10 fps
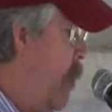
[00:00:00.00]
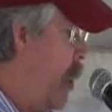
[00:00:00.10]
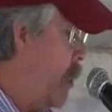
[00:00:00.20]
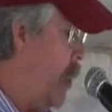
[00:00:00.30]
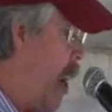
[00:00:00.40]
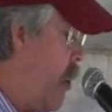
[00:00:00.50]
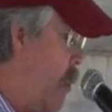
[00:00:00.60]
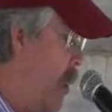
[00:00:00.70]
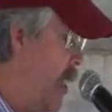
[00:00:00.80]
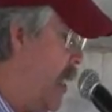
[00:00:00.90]
the Bishop's
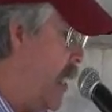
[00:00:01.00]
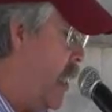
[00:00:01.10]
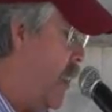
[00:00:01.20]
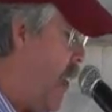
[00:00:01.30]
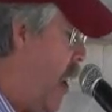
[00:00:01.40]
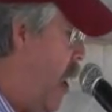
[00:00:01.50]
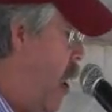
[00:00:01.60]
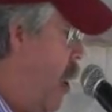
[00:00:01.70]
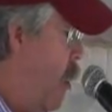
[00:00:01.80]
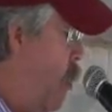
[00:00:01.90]
Charitable Assistance Fund,
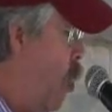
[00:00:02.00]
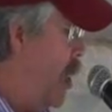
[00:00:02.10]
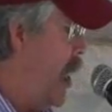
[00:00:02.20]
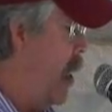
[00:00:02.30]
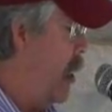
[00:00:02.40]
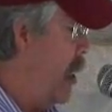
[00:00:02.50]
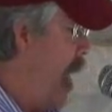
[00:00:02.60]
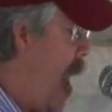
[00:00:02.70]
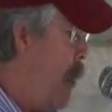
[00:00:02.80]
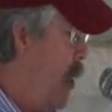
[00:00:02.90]
Moore Center's
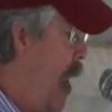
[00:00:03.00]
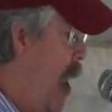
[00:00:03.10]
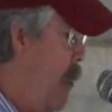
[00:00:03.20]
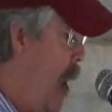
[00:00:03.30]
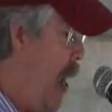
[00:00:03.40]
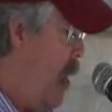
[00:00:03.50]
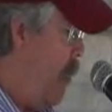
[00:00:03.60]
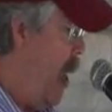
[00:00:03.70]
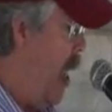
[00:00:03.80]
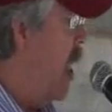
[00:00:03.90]
Capital Campaign
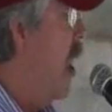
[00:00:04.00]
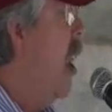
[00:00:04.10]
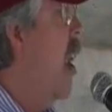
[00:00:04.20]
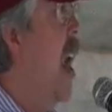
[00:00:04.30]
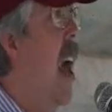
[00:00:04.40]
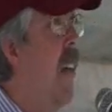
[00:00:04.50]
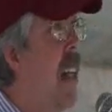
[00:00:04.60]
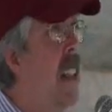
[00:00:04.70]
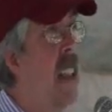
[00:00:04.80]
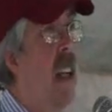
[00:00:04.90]
Committee, and
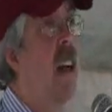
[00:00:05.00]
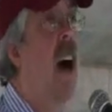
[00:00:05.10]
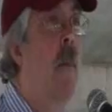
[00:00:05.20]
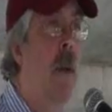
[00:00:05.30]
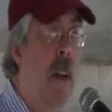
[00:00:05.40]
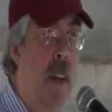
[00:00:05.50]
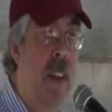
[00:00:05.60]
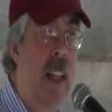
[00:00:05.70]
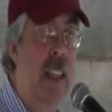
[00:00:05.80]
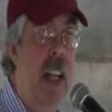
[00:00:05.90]
that's just a couple of the
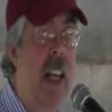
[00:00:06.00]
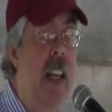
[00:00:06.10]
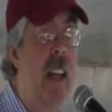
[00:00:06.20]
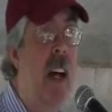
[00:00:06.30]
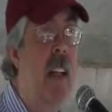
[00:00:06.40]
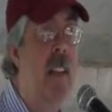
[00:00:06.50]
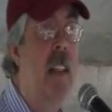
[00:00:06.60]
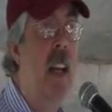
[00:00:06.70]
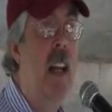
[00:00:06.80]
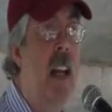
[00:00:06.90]
things that he
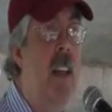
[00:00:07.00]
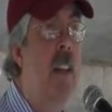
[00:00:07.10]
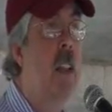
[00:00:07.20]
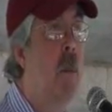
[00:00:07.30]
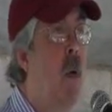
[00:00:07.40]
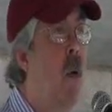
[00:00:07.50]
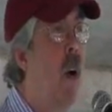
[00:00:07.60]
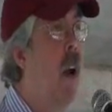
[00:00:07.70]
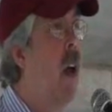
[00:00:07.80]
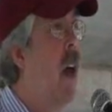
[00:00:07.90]
does in the
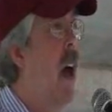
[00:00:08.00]
support